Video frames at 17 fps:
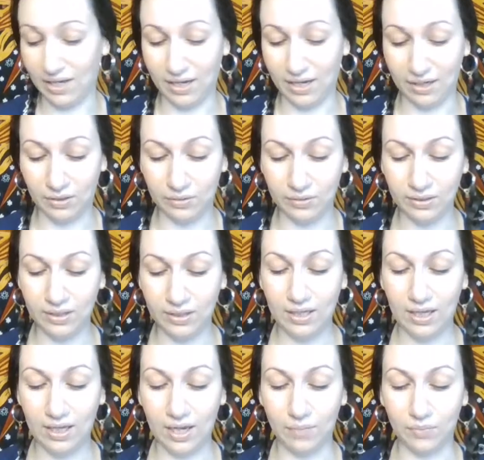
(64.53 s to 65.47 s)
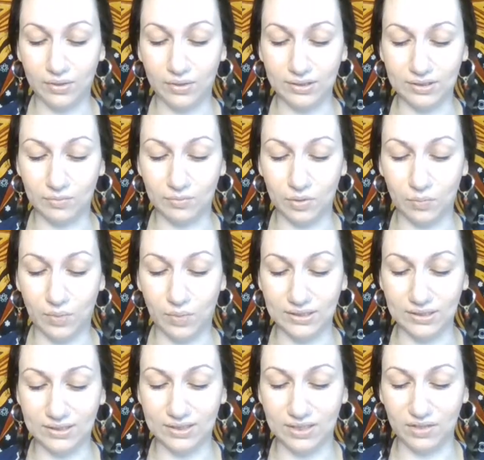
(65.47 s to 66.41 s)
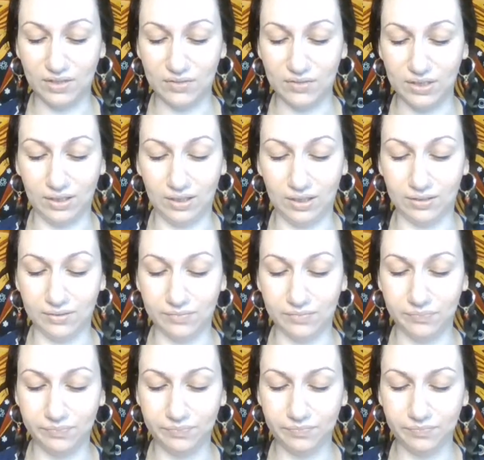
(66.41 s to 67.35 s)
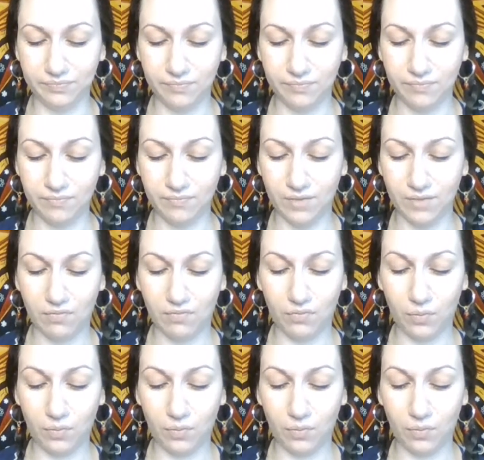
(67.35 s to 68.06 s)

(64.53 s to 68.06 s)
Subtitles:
out and bring some new positivity in for